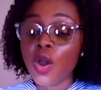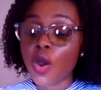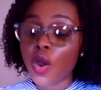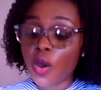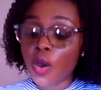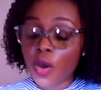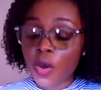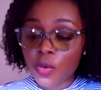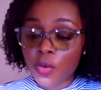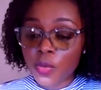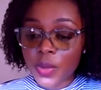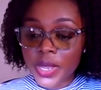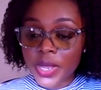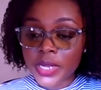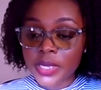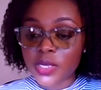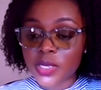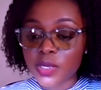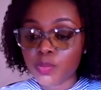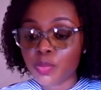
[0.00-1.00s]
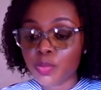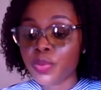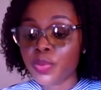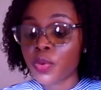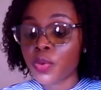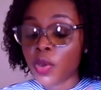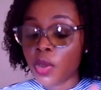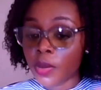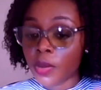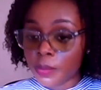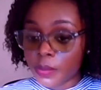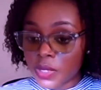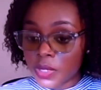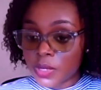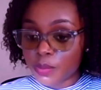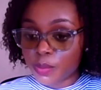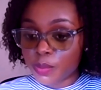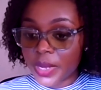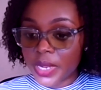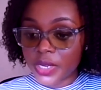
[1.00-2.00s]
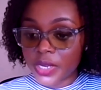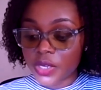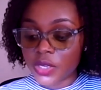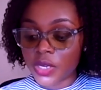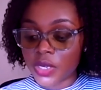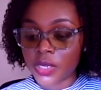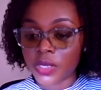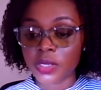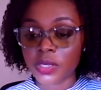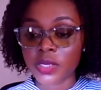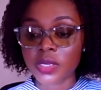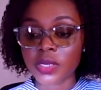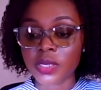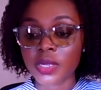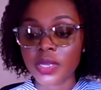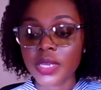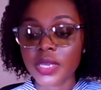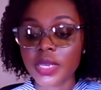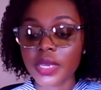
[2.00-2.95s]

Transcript: always prompt patients,